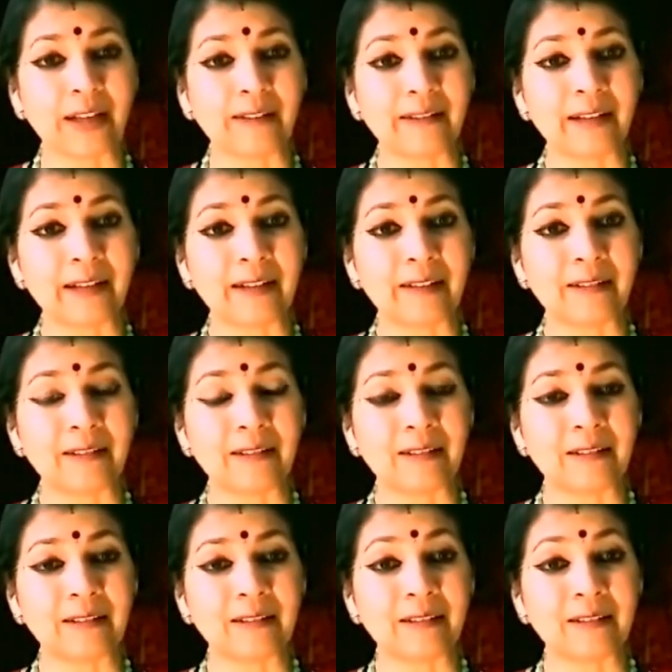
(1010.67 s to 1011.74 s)
And then
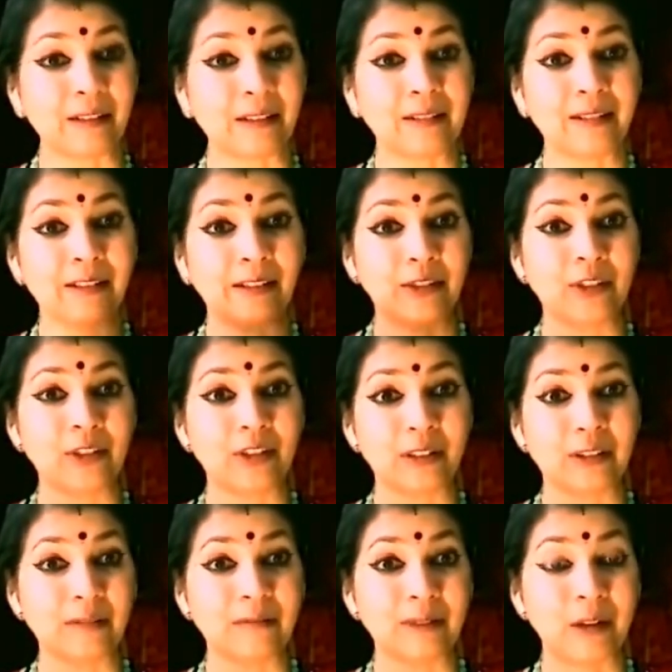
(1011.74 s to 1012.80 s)
suddenly
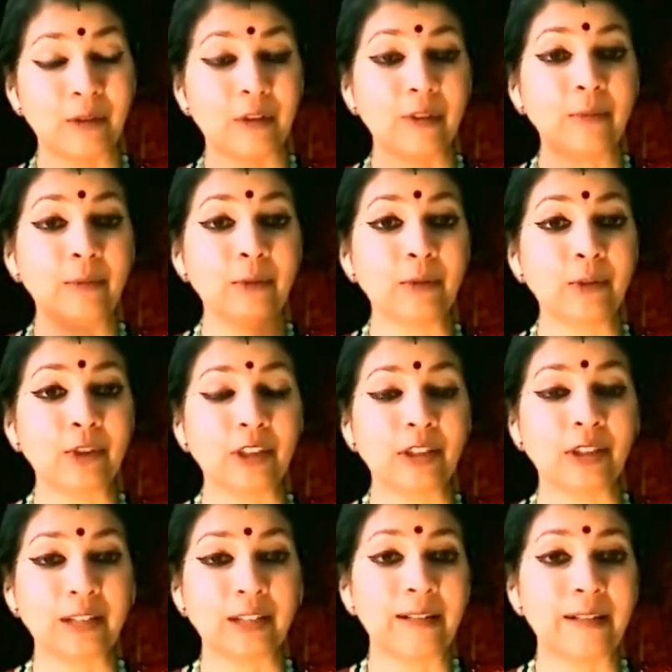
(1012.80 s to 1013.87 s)
out of the blue,
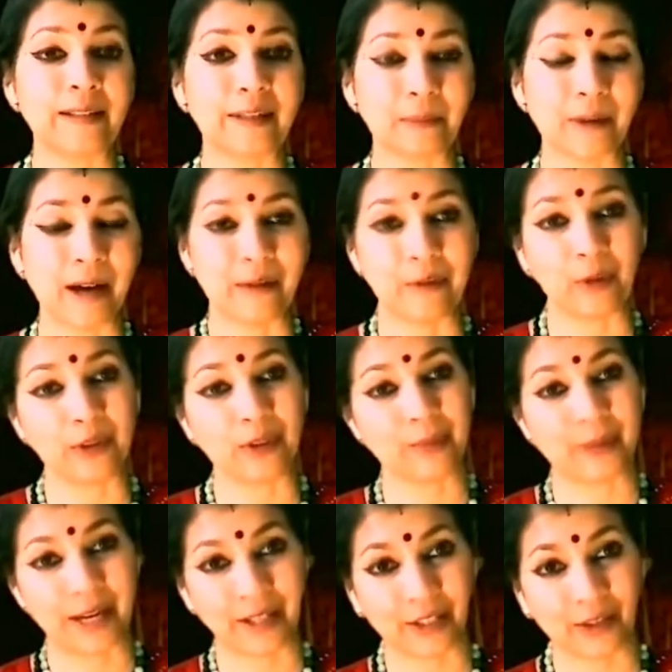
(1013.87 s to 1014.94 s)
she tells him, I want
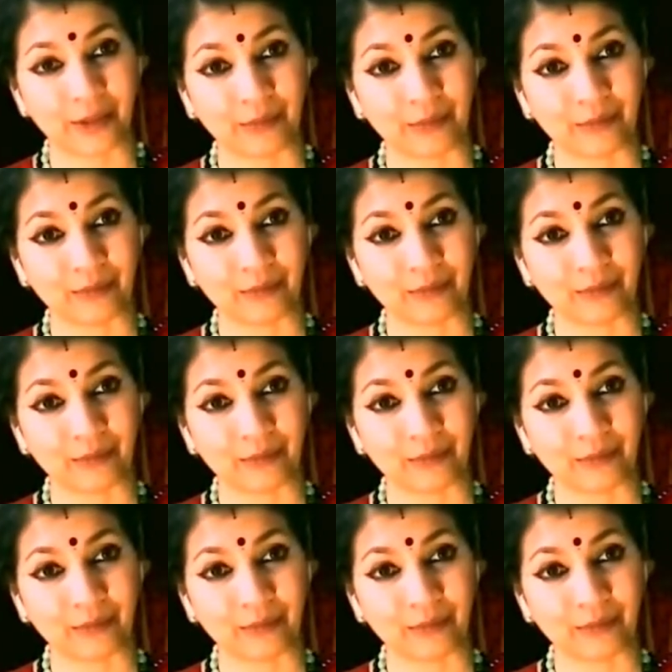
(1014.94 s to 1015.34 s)
to marry you.